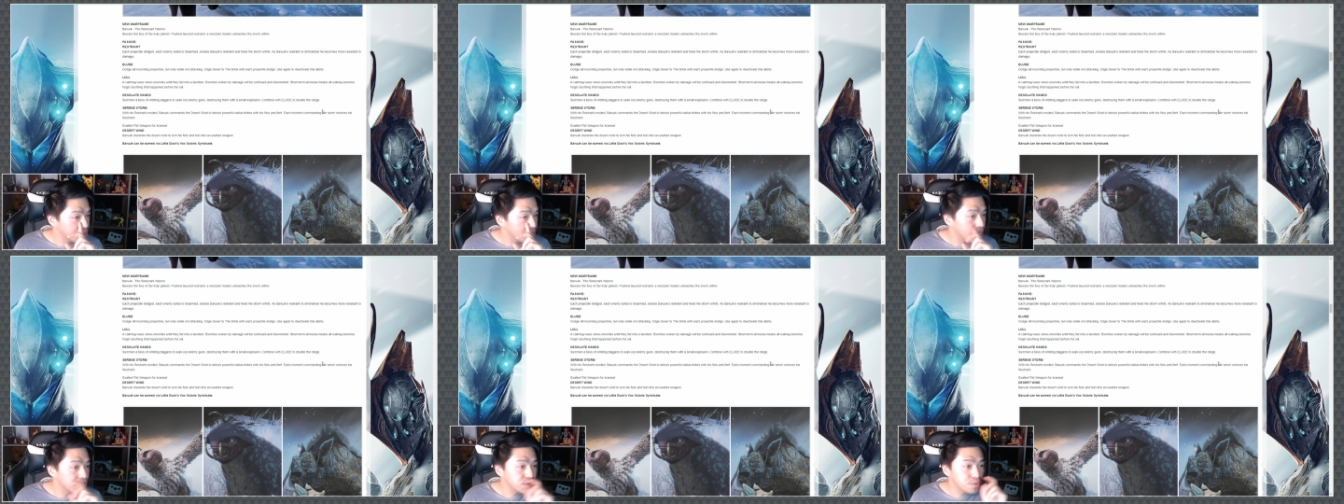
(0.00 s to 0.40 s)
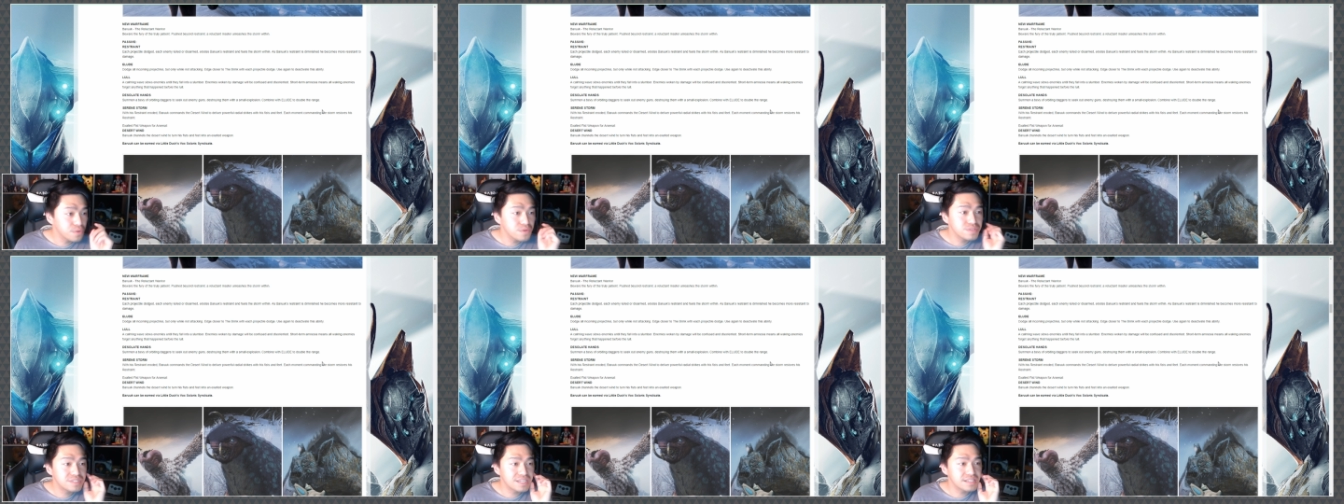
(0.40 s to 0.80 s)

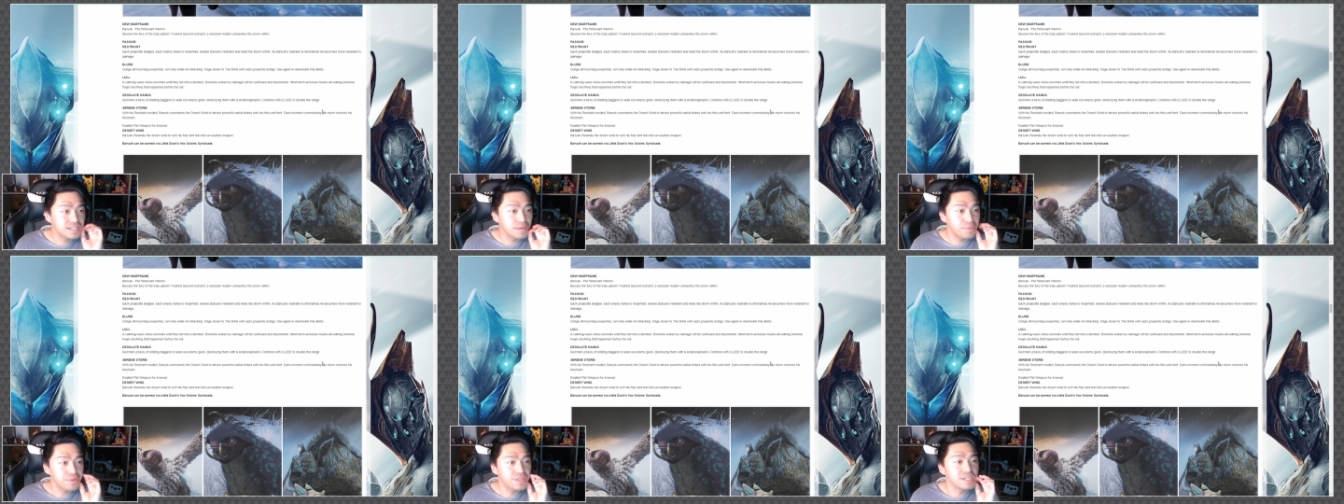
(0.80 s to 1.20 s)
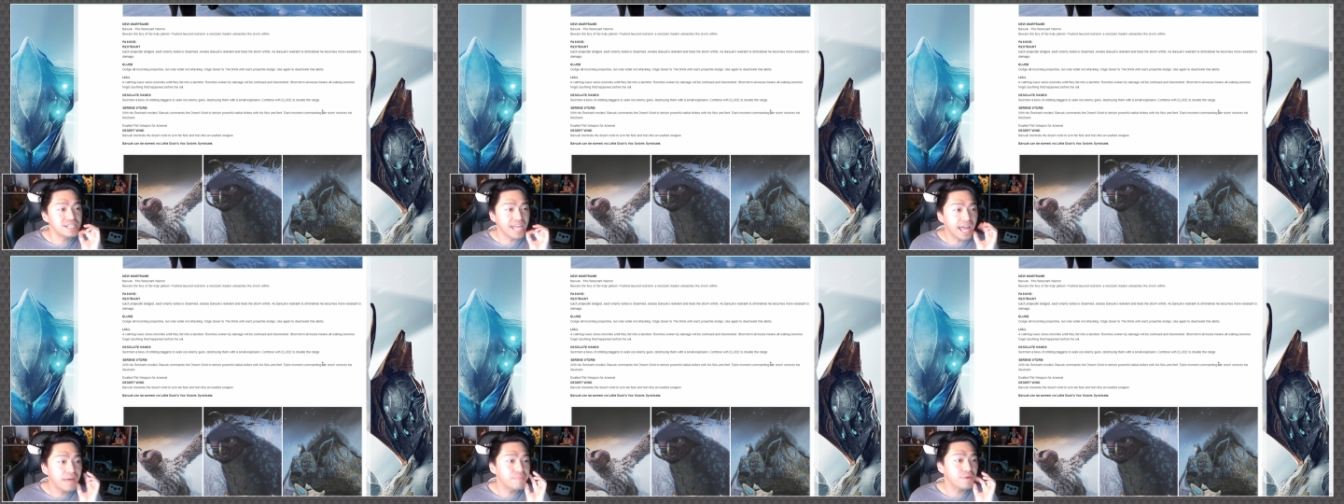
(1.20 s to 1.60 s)
elude to double the
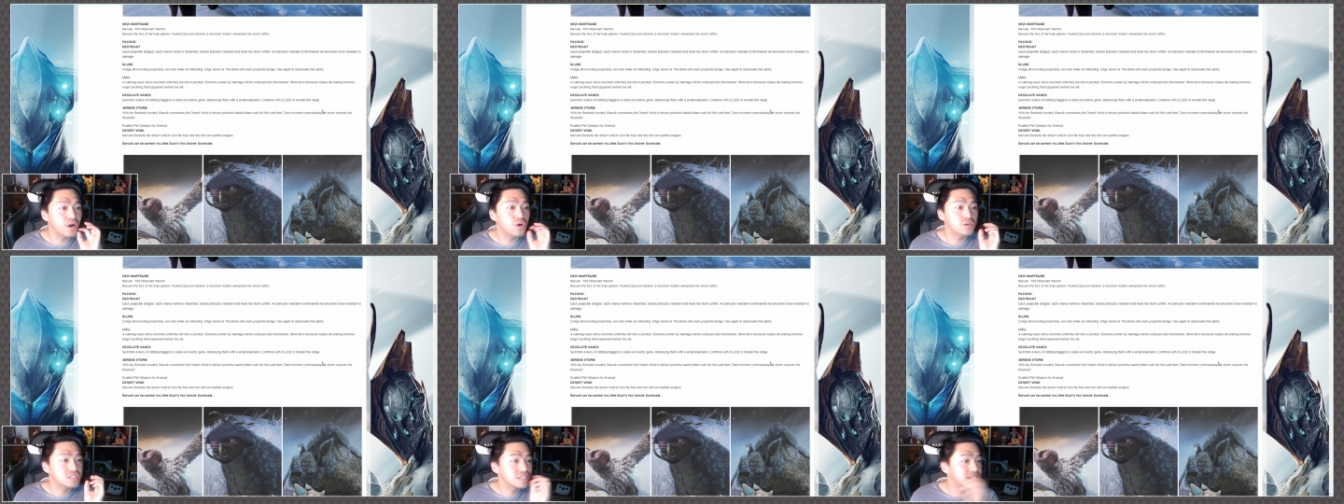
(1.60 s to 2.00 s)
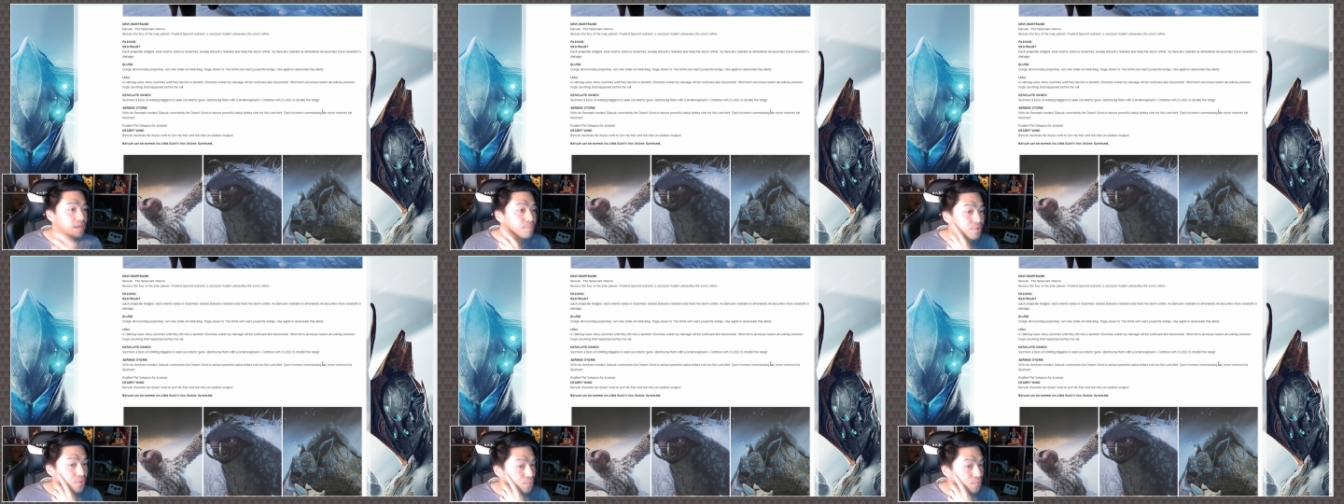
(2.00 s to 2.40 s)
dam or to
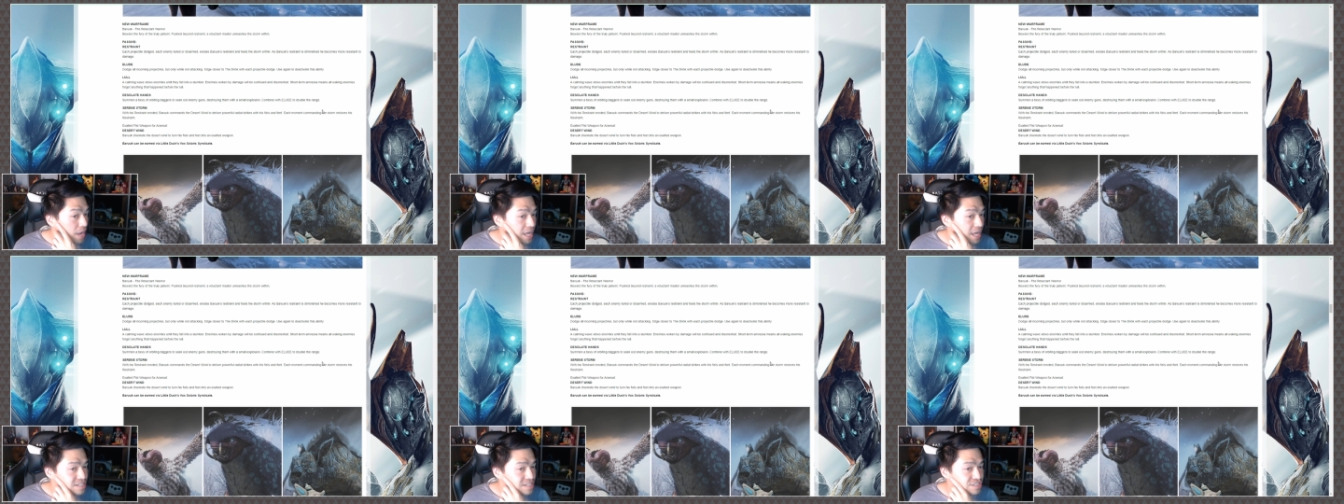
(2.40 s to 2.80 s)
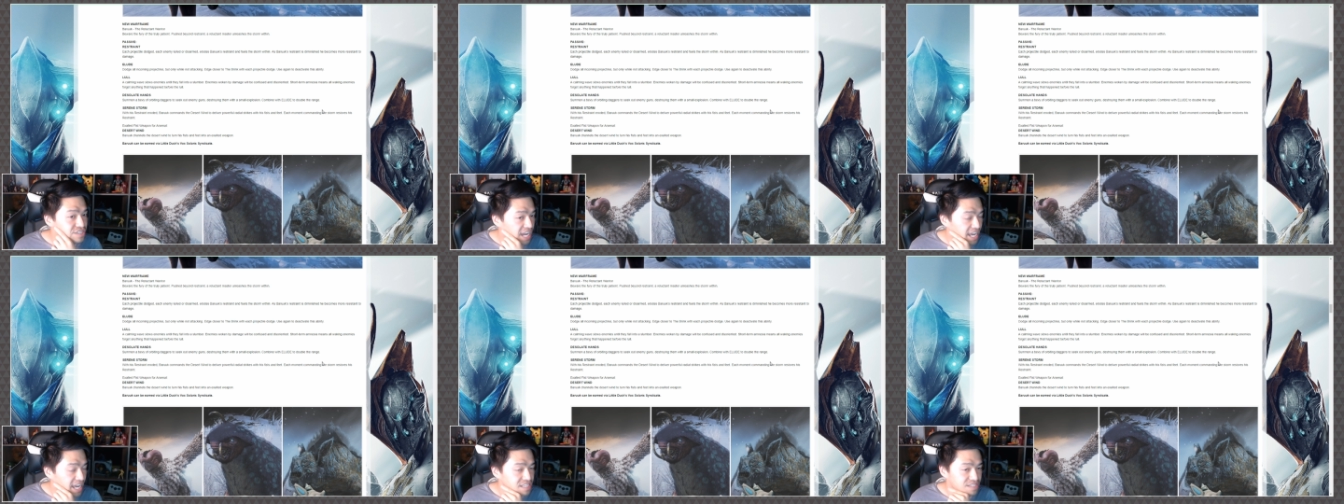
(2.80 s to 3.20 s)
double the range.
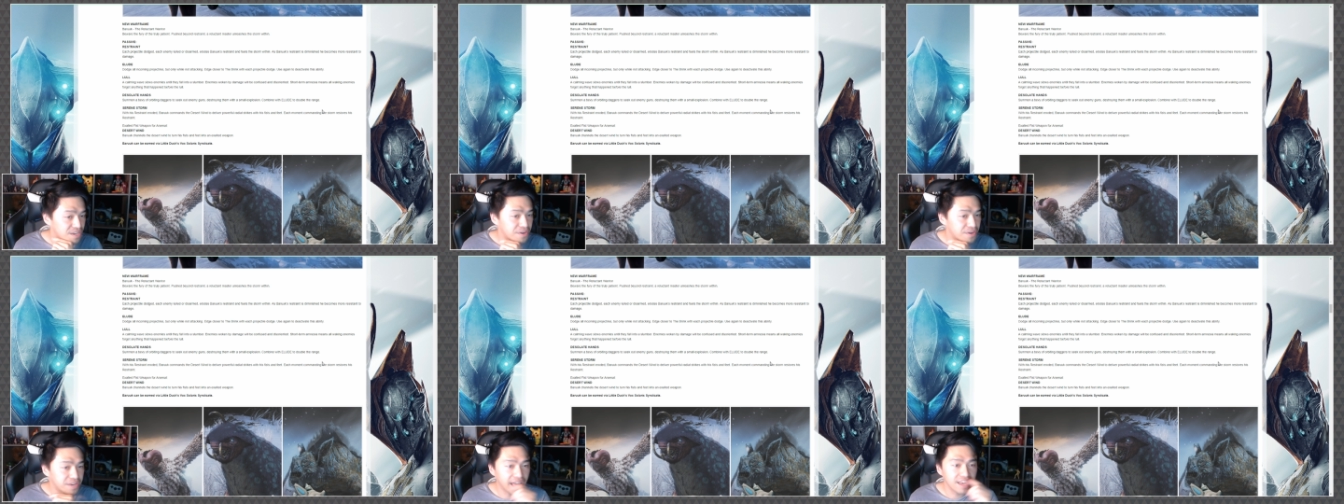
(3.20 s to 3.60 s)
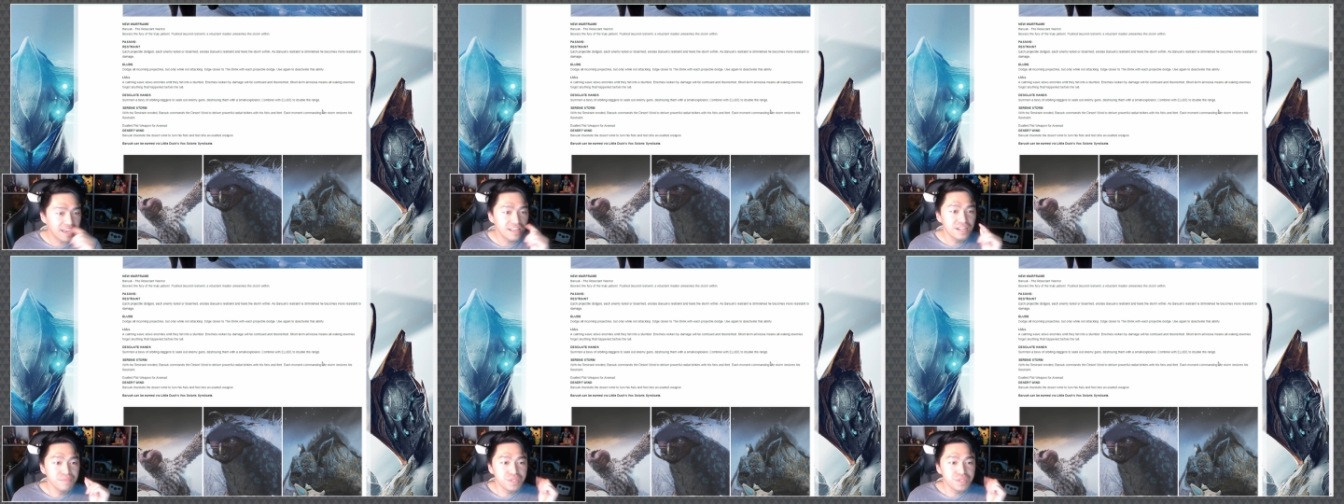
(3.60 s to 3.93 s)
Nice. Okay.